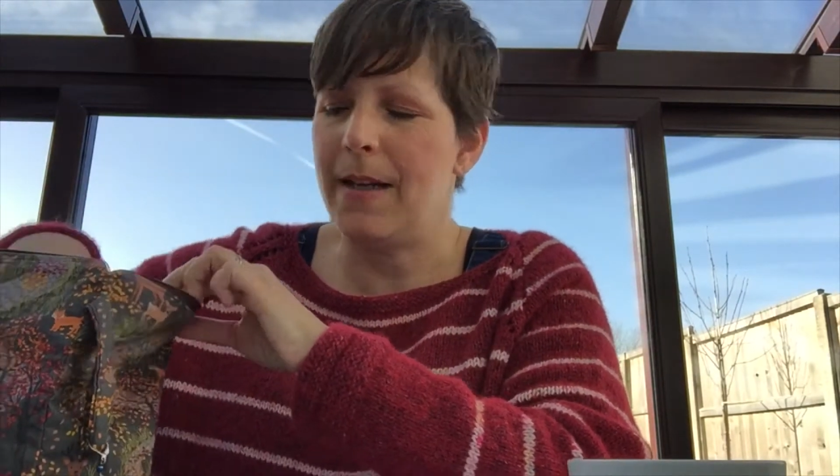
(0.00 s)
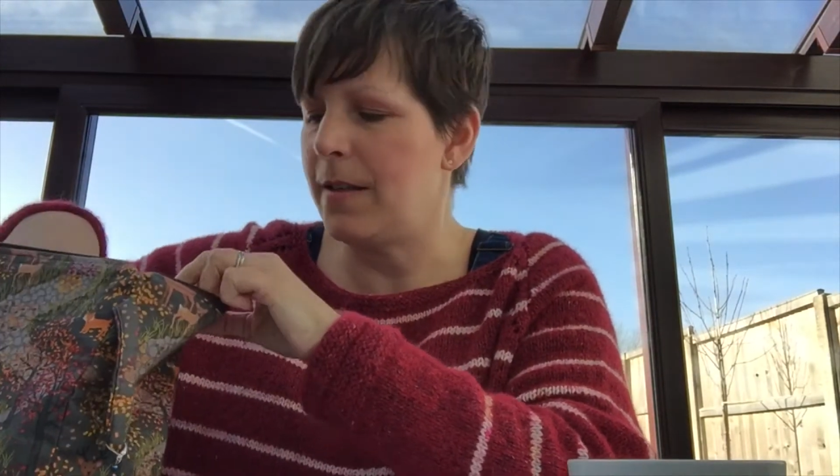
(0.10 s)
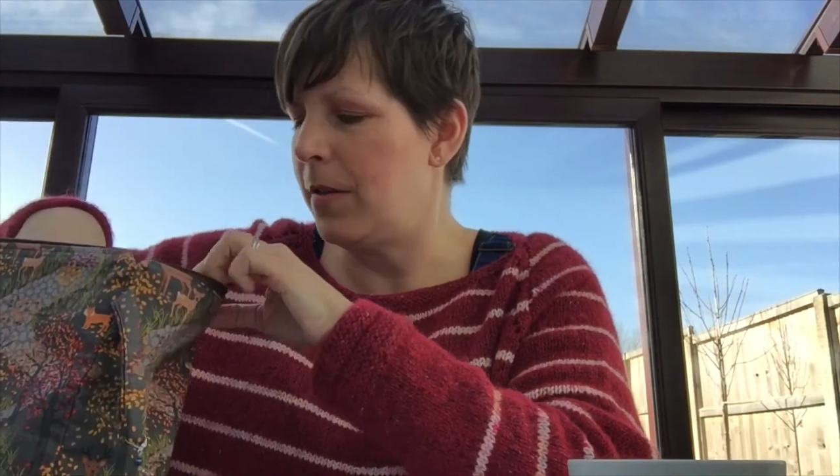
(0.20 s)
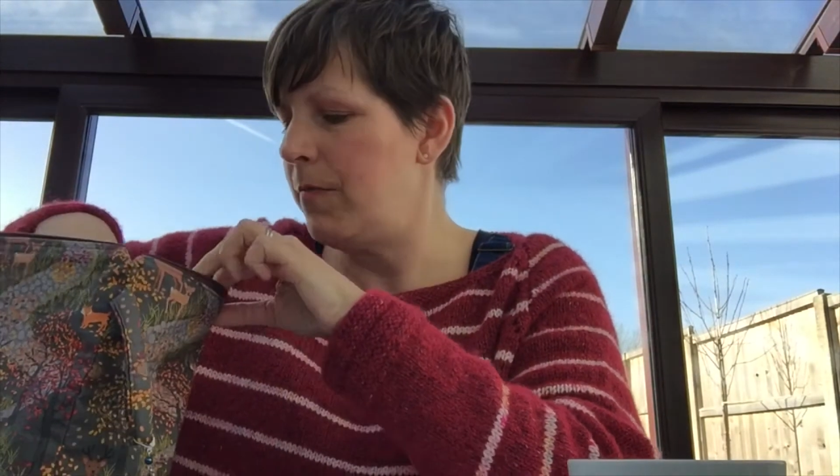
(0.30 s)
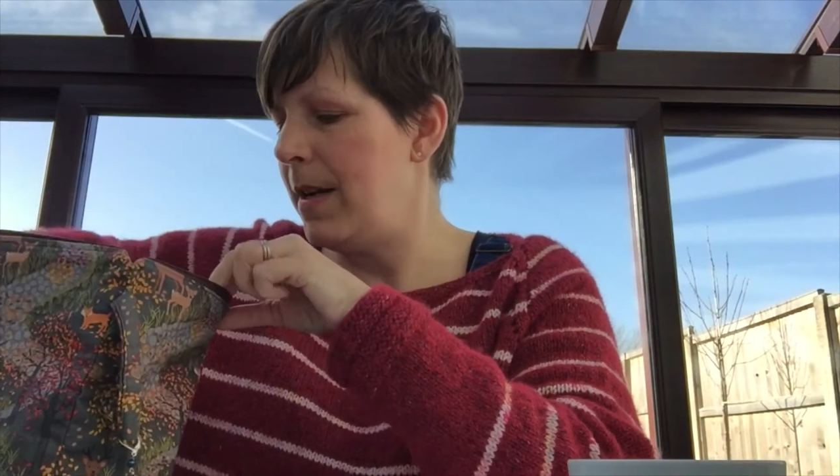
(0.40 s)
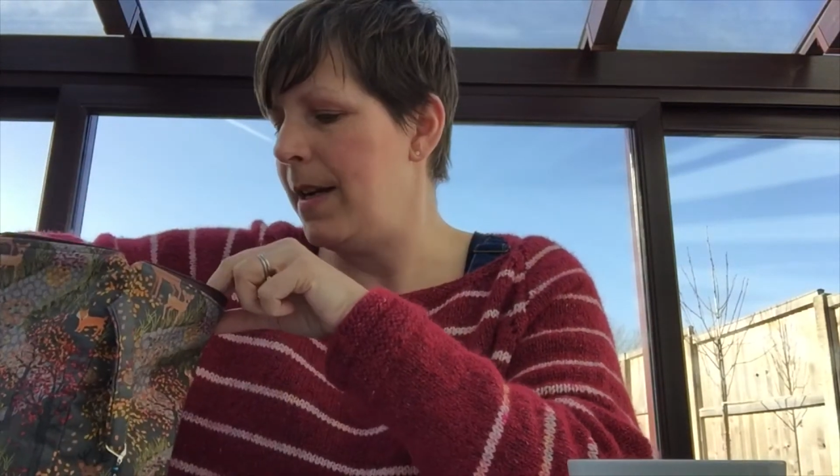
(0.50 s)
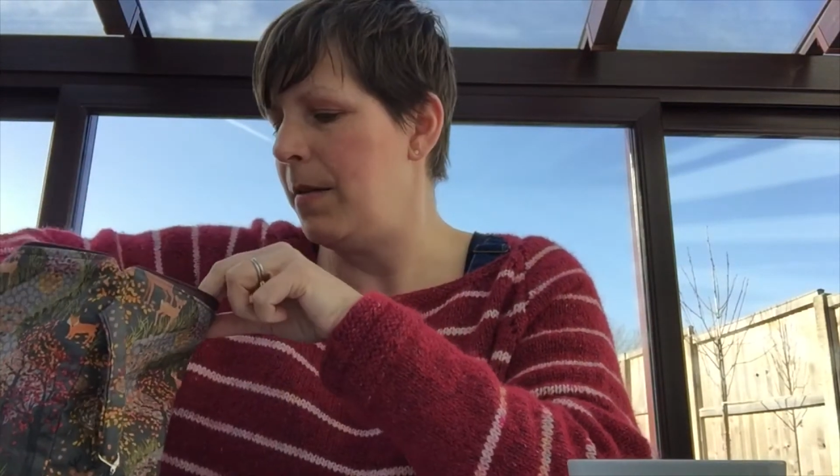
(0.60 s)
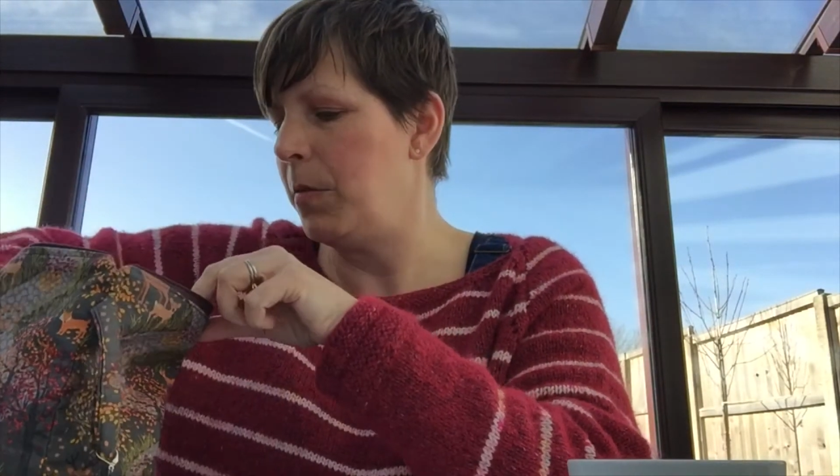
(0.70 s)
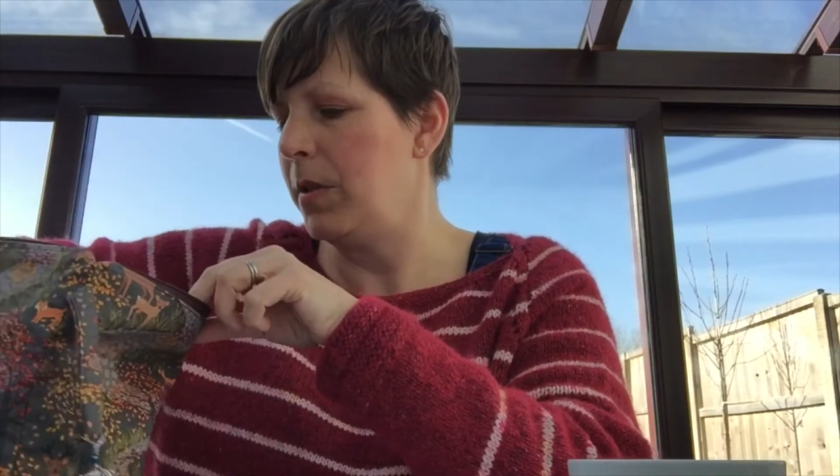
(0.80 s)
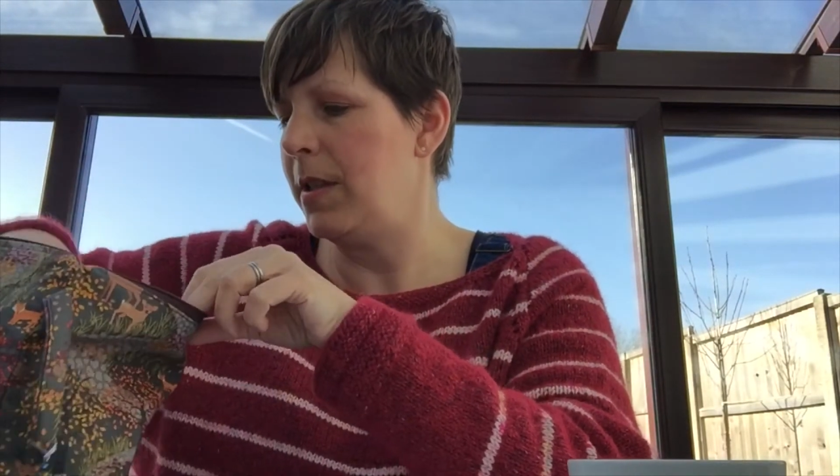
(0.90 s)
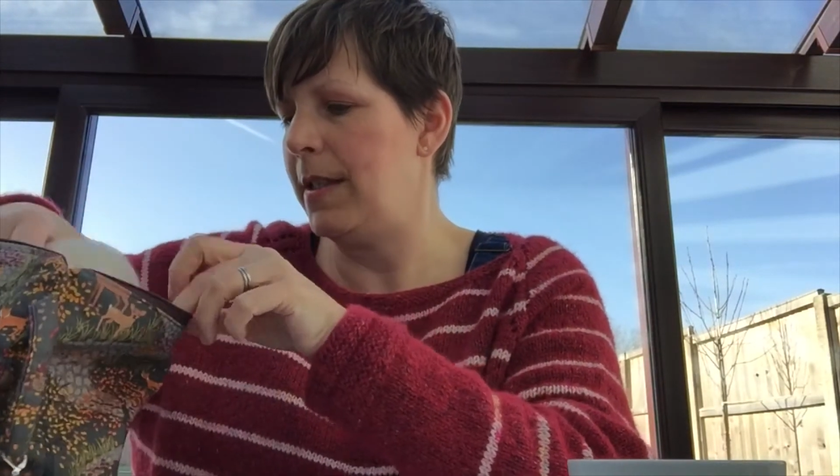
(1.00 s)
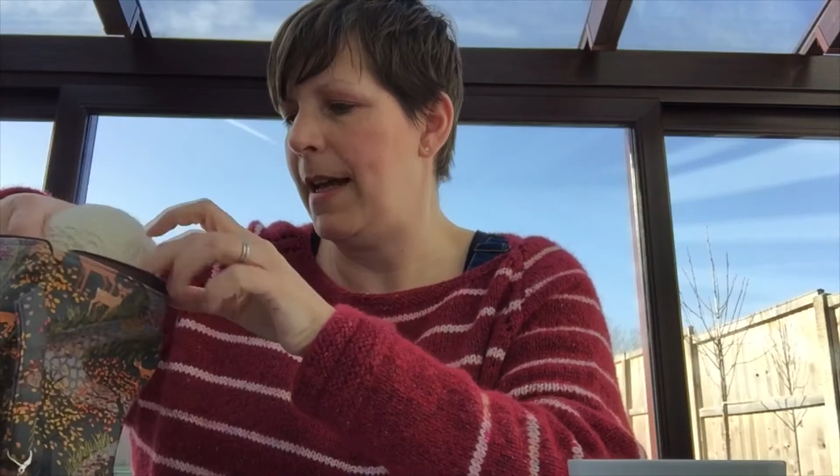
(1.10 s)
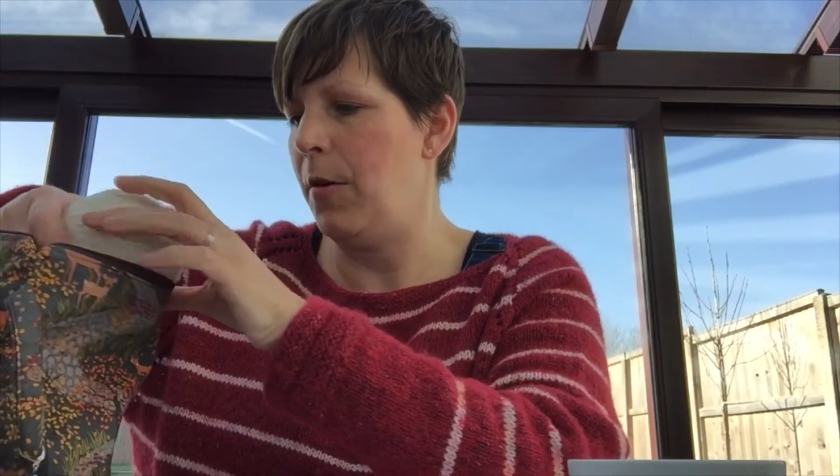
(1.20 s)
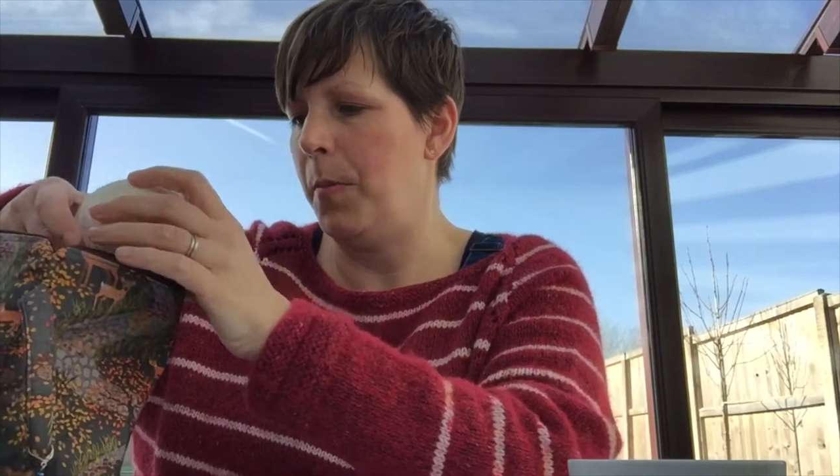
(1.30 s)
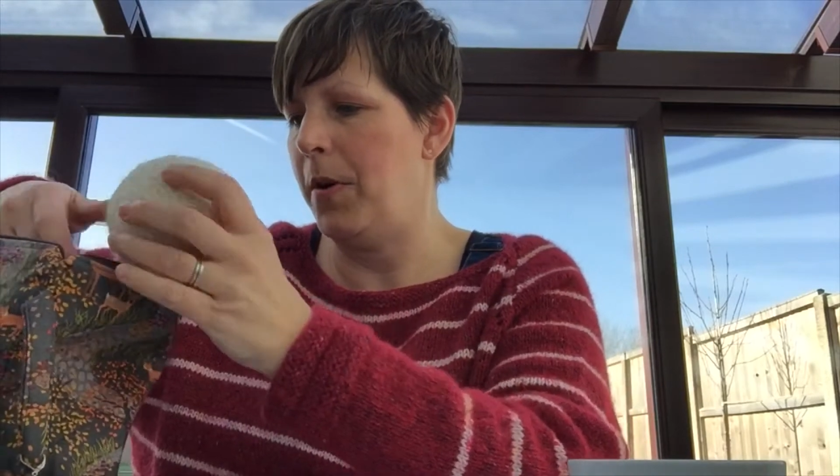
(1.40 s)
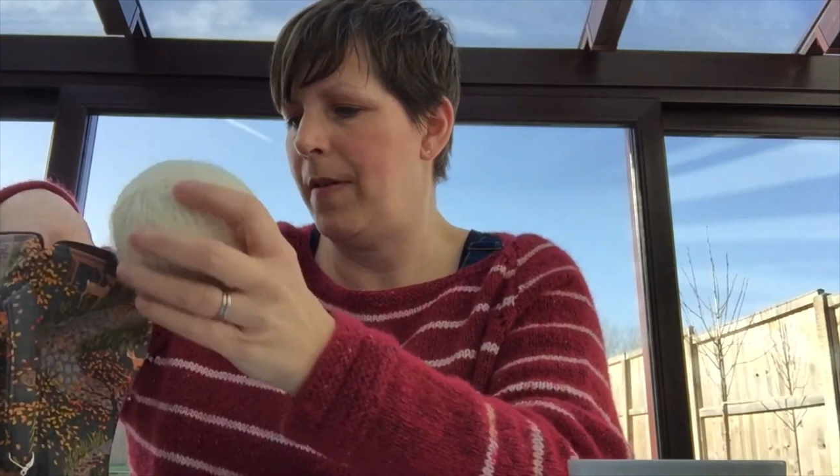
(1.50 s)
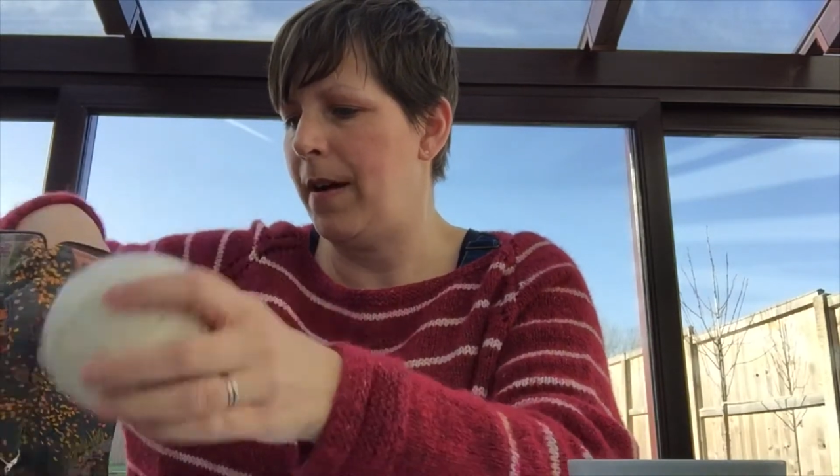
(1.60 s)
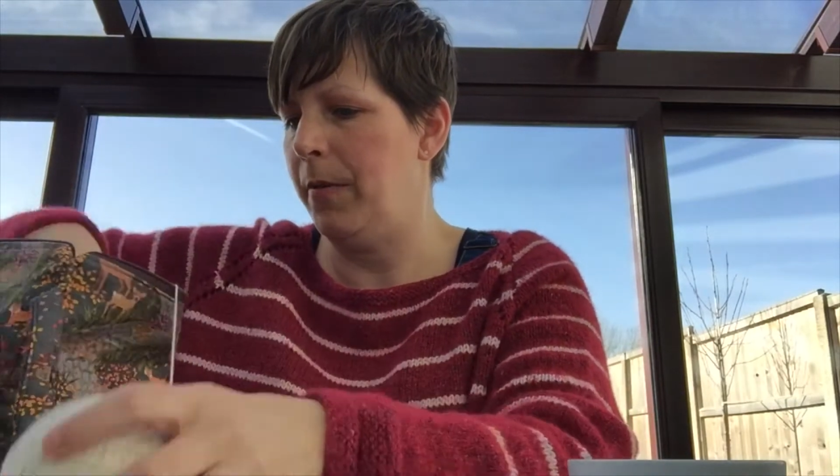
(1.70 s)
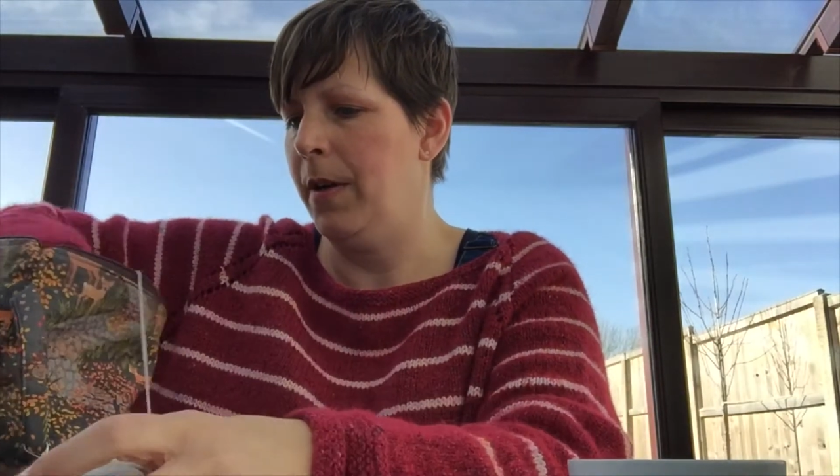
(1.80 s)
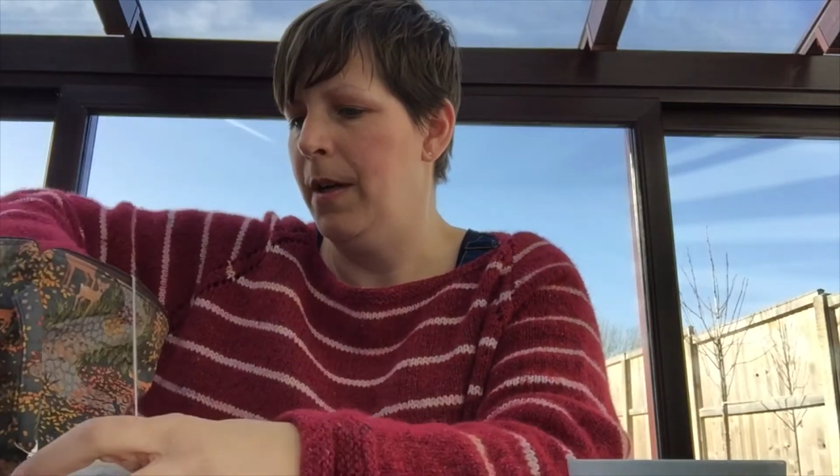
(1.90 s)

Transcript: so I really wanted to help her out